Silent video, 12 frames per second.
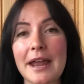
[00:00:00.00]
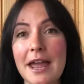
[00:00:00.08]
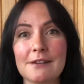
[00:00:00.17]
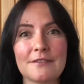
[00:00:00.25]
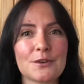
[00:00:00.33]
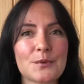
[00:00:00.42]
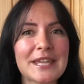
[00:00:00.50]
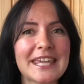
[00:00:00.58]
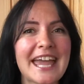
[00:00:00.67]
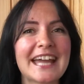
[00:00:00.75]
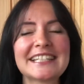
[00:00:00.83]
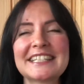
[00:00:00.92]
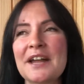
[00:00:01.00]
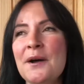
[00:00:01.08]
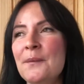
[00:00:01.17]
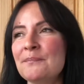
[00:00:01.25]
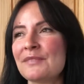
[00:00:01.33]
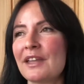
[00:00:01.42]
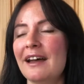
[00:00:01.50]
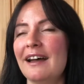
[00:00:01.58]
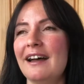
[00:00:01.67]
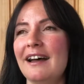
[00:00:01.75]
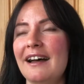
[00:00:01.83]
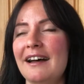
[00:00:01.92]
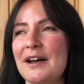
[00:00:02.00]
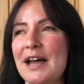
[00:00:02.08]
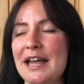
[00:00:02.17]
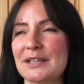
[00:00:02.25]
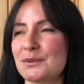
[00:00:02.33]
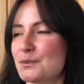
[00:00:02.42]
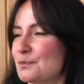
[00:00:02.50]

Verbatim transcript: I have three cats and